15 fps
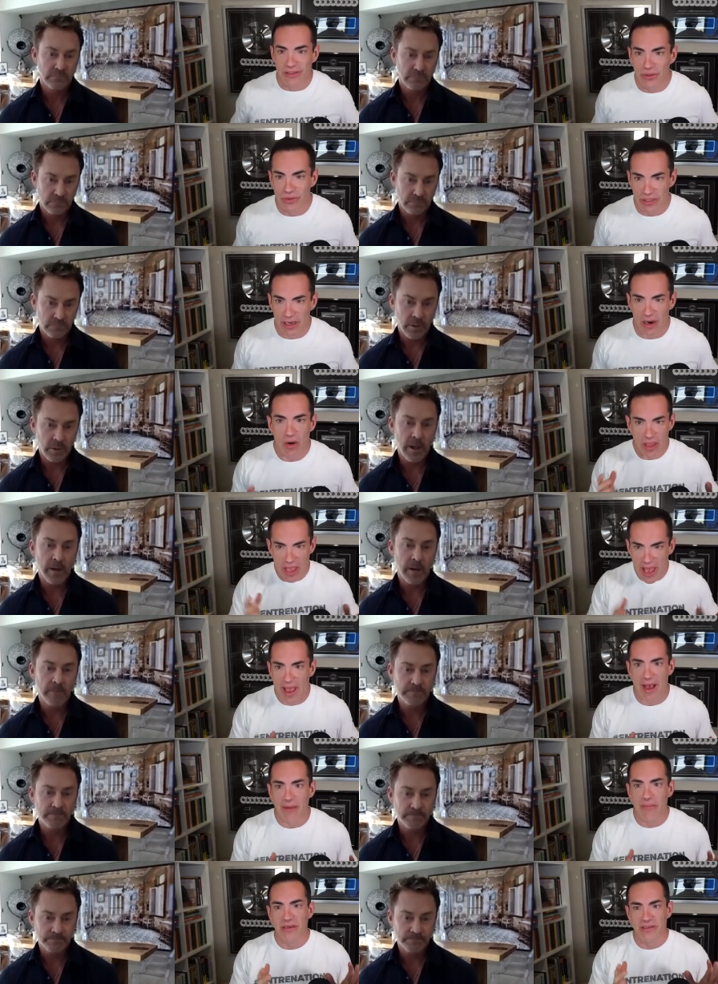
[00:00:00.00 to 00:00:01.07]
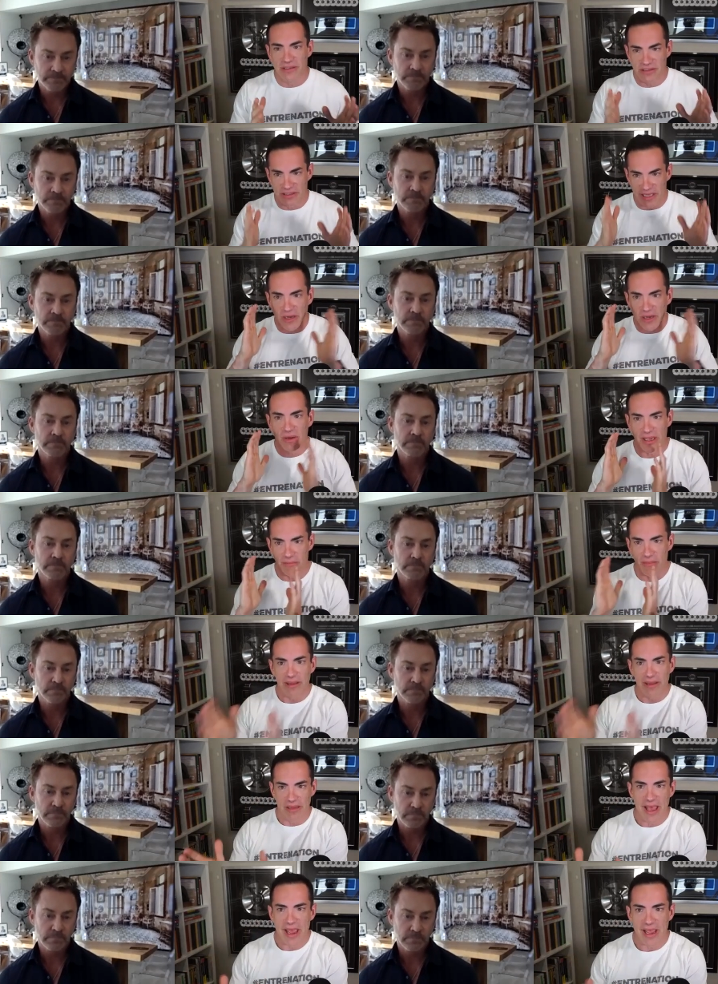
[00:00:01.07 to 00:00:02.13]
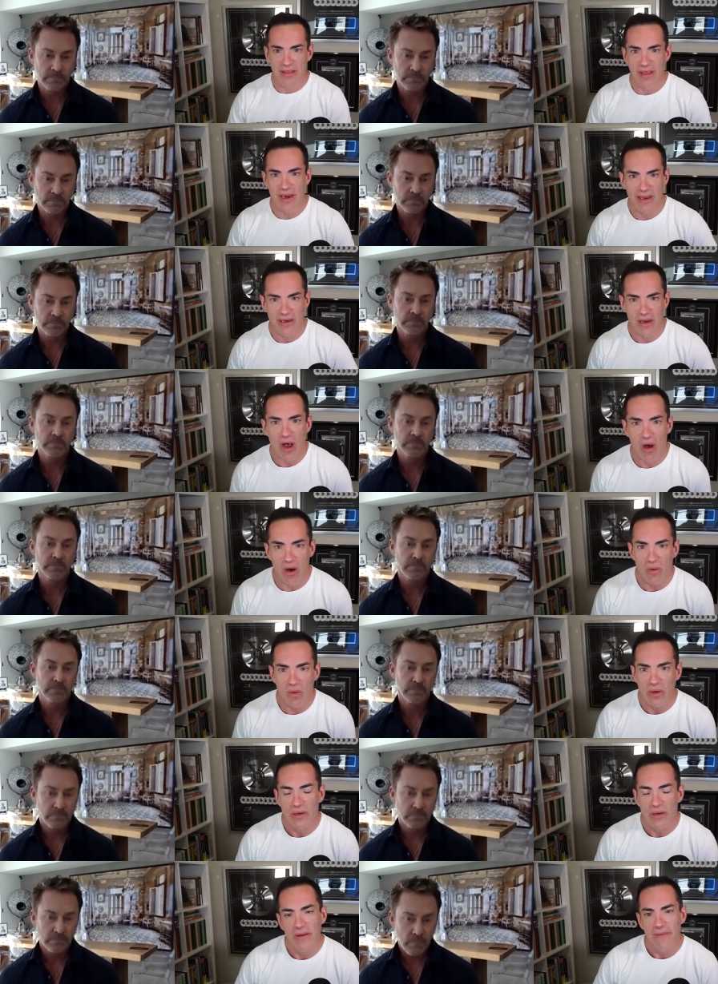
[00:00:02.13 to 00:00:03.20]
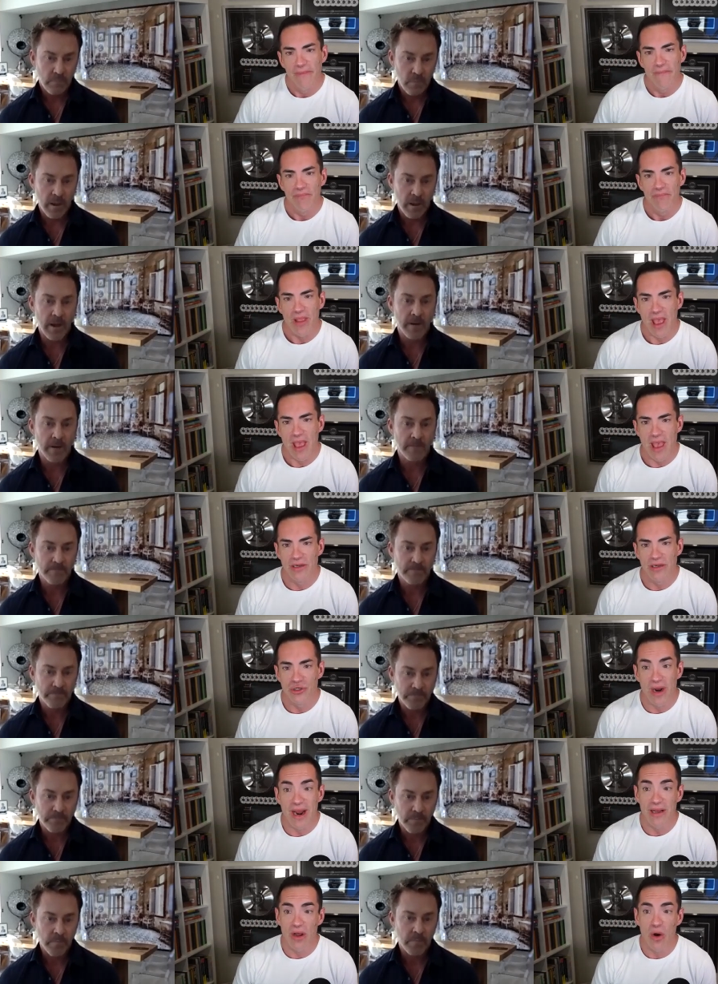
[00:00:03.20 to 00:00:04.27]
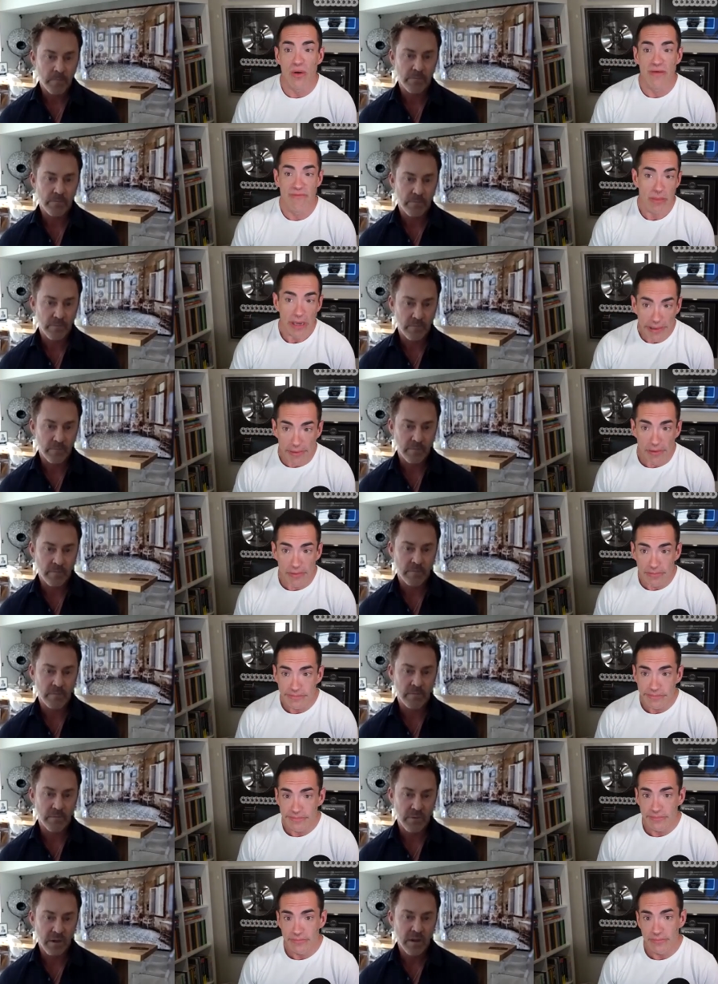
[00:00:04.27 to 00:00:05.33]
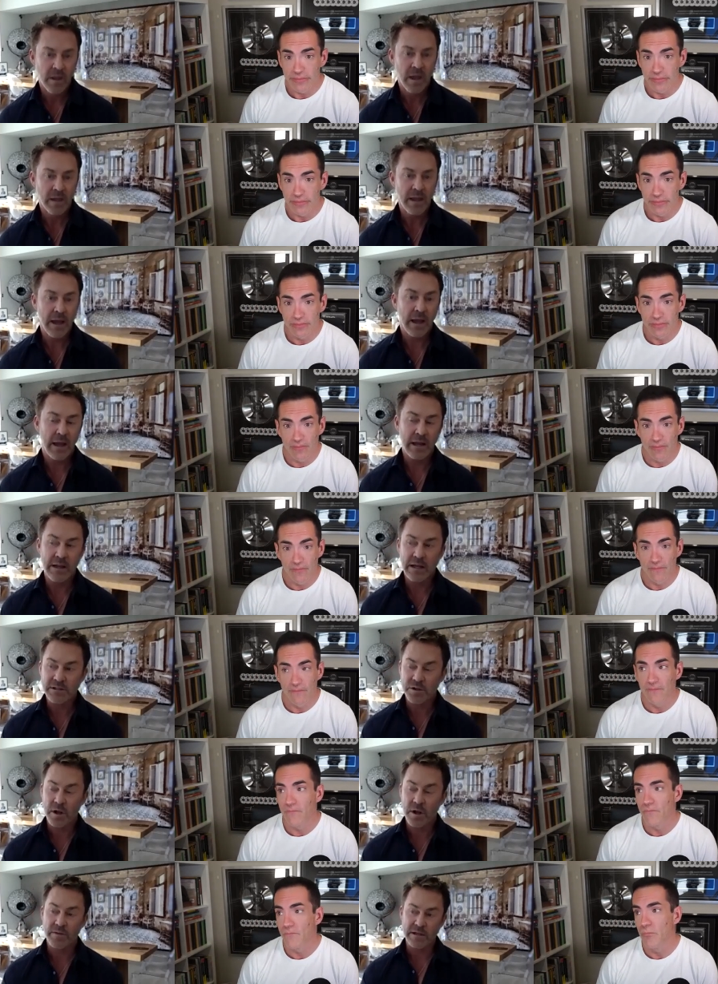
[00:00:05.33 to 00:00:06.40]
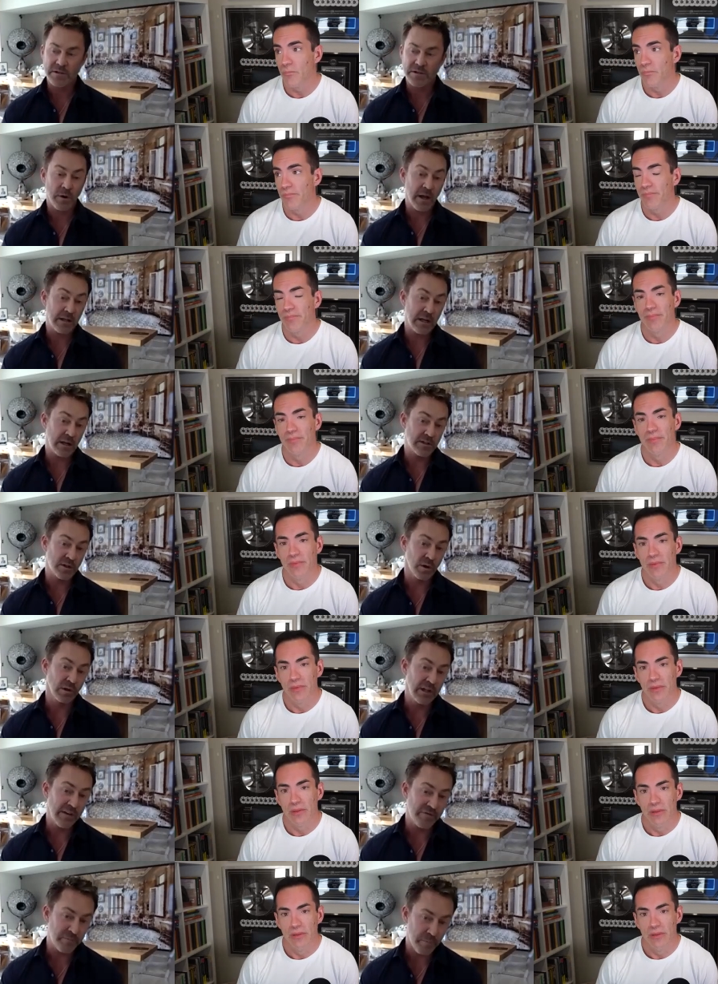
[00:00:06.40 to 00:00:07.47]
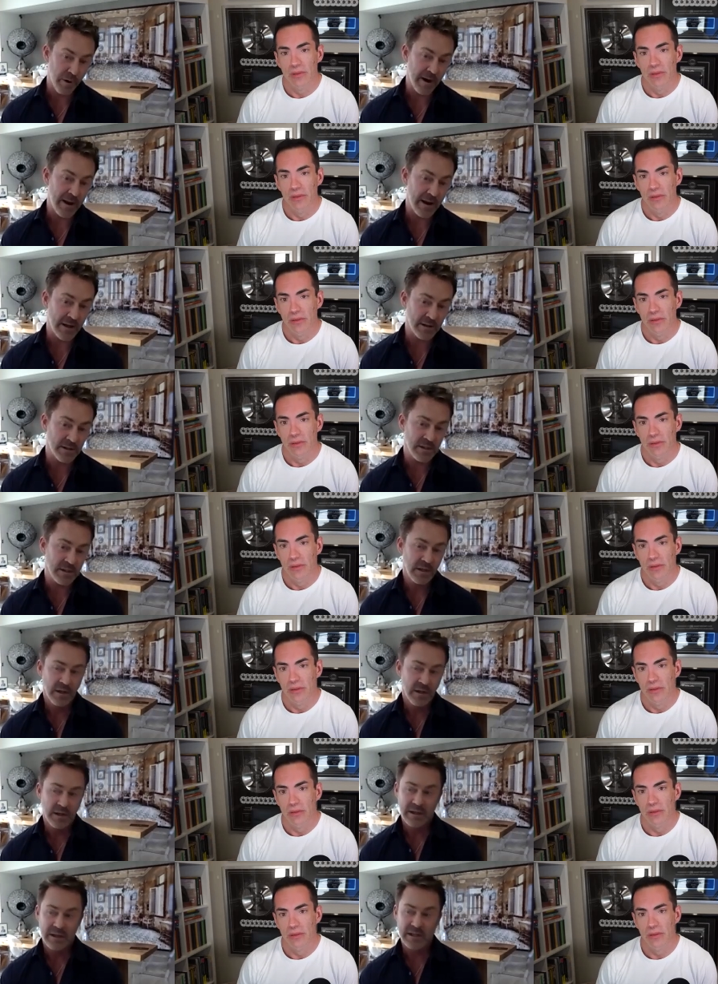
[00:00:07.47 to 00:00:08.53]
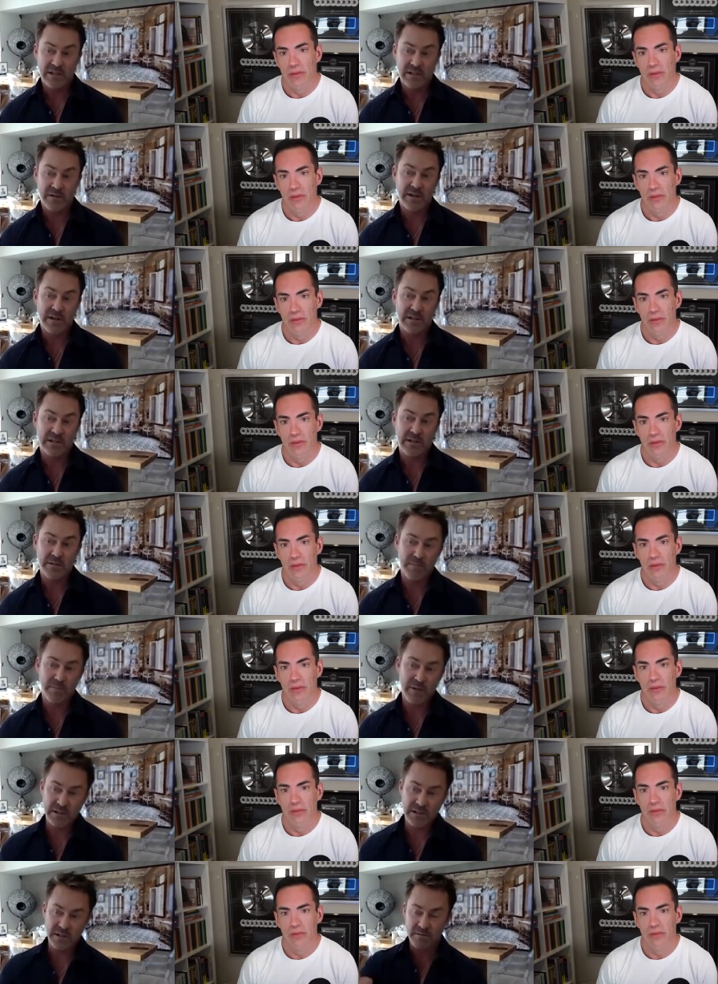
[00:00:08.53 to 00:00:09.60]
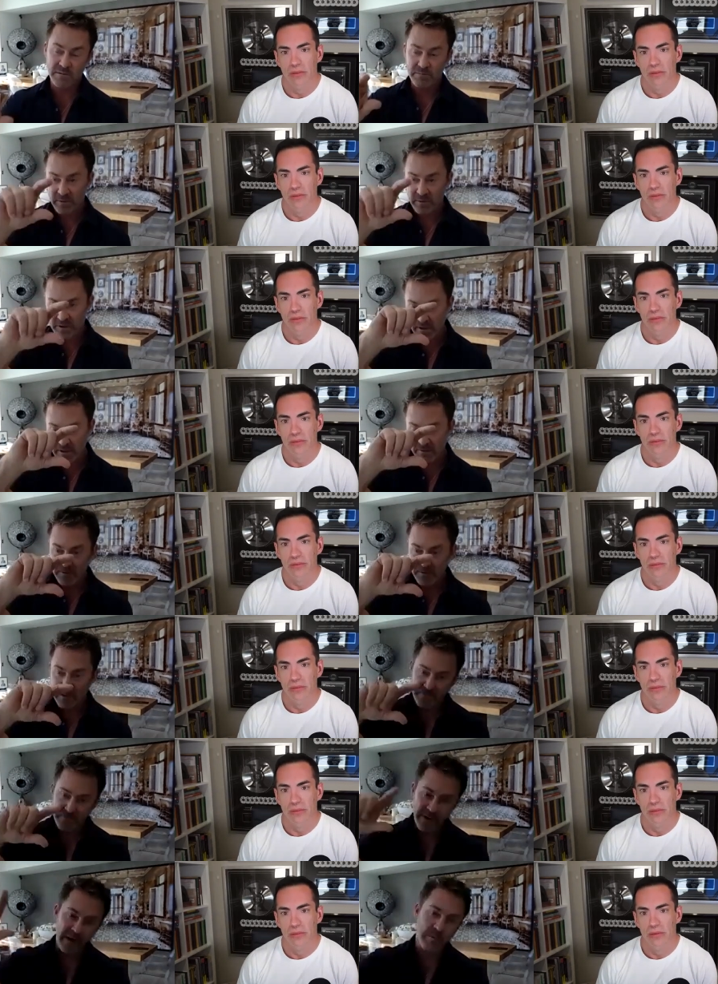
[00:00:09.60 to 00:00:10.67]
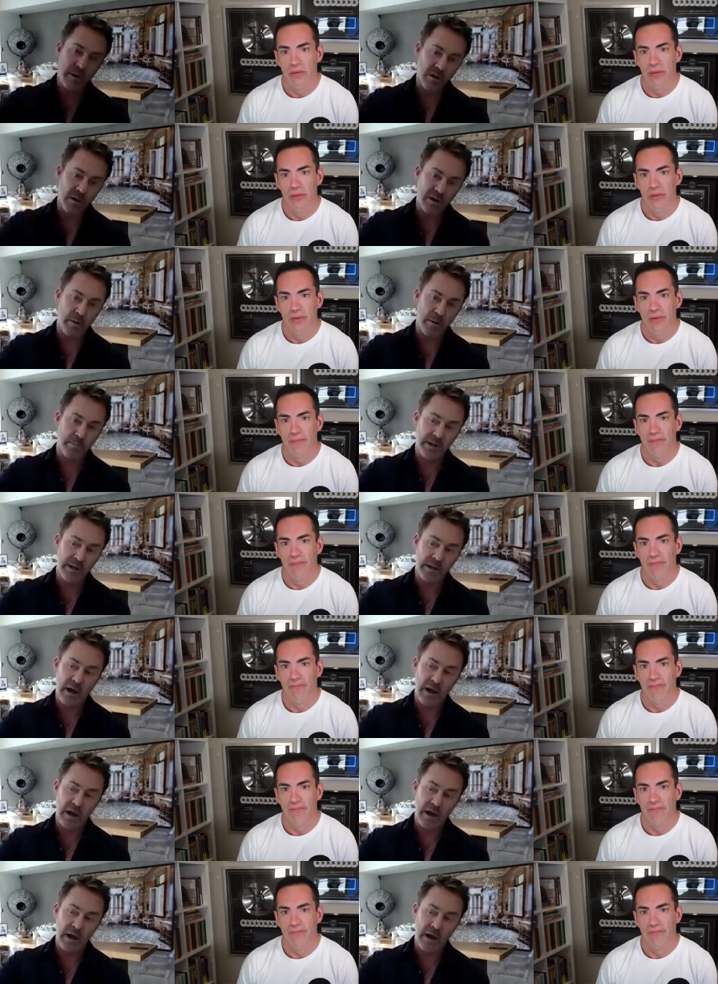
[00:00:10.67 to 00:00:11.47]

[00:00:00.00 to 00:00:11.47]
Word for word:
Speaker 1: You said, "Okay, I'm going to stick in my lane that I know, yeah. and try to go even bigger."
Speaker 2: Yeah, and that's uh, that's what I did. So Lift Brands is the is the is the the the fundamental company